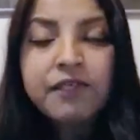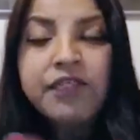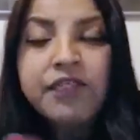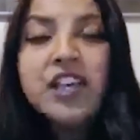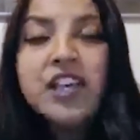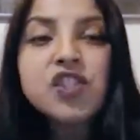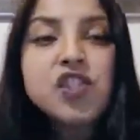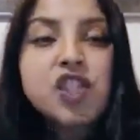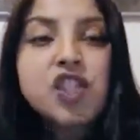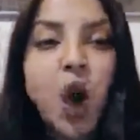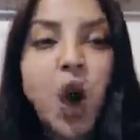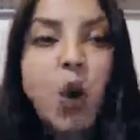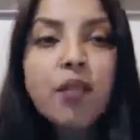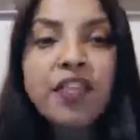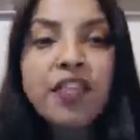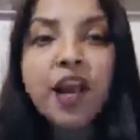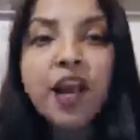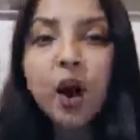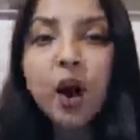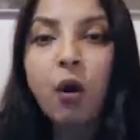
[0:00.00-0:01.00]
There's
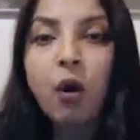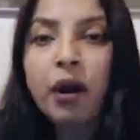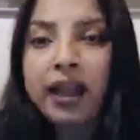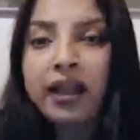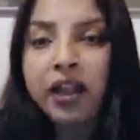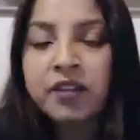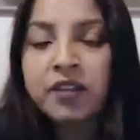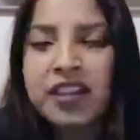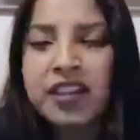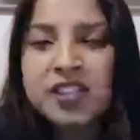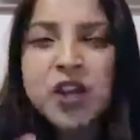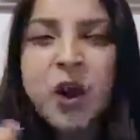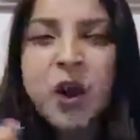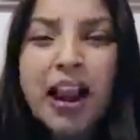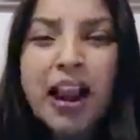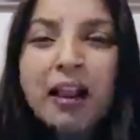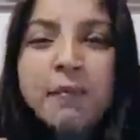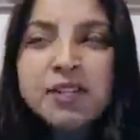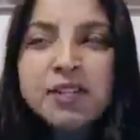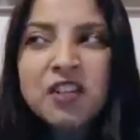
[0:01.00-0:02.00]
no thing, there's
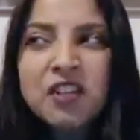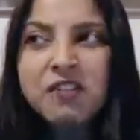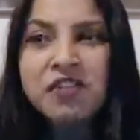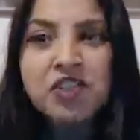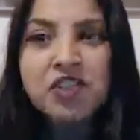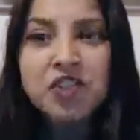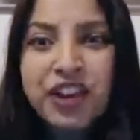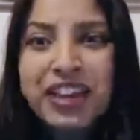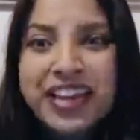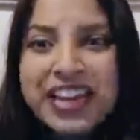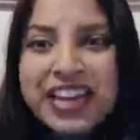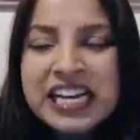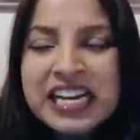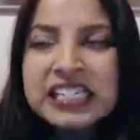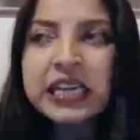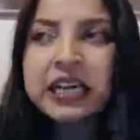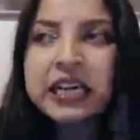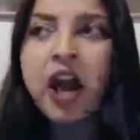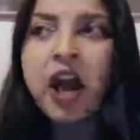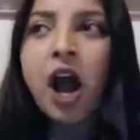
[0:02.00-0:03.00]
no element of
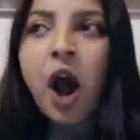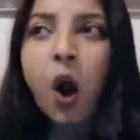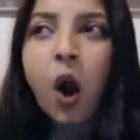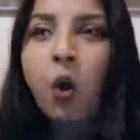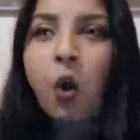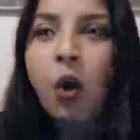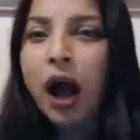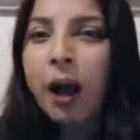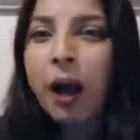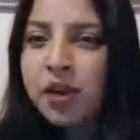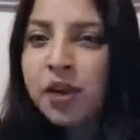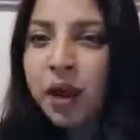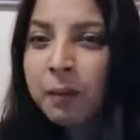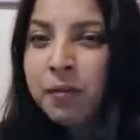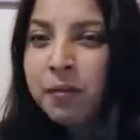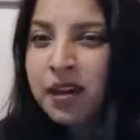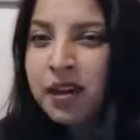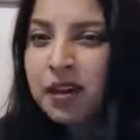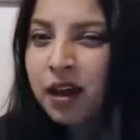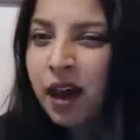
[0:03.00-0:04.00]
greed and
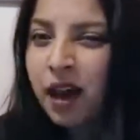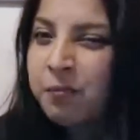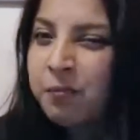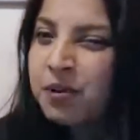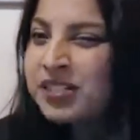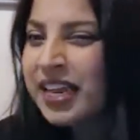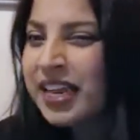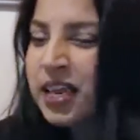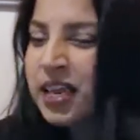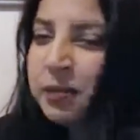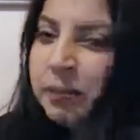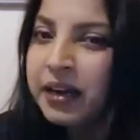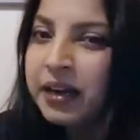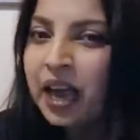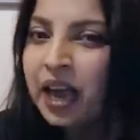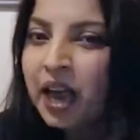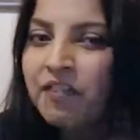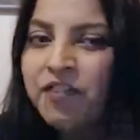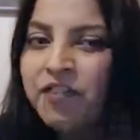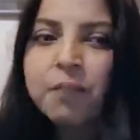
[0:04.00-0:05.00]
I'm taking
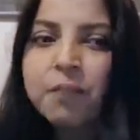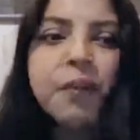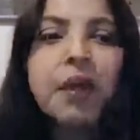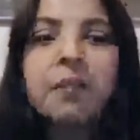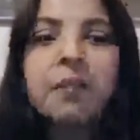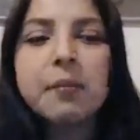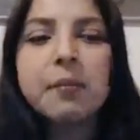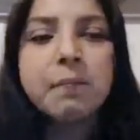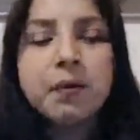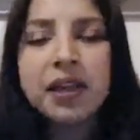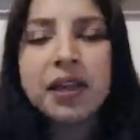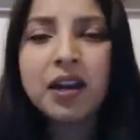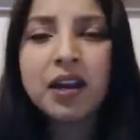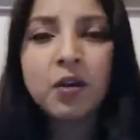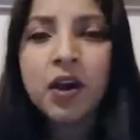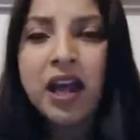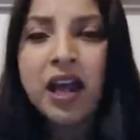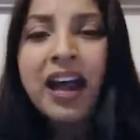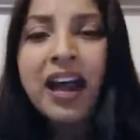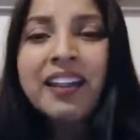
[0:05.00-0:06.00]
money out from them, and
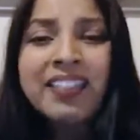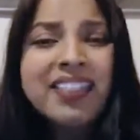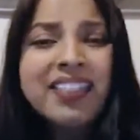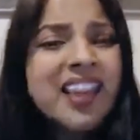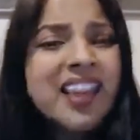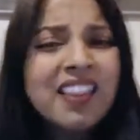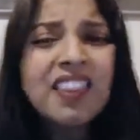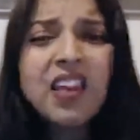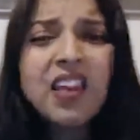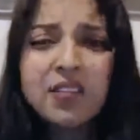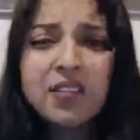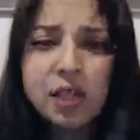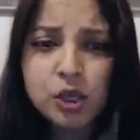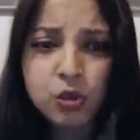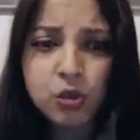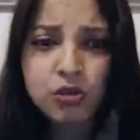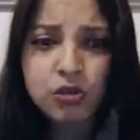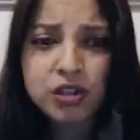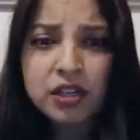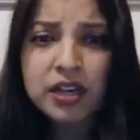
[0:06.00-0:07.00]
nothing of the
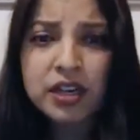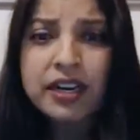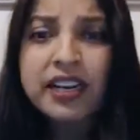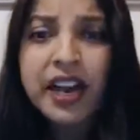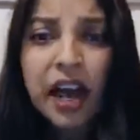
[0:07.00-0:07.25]
sort.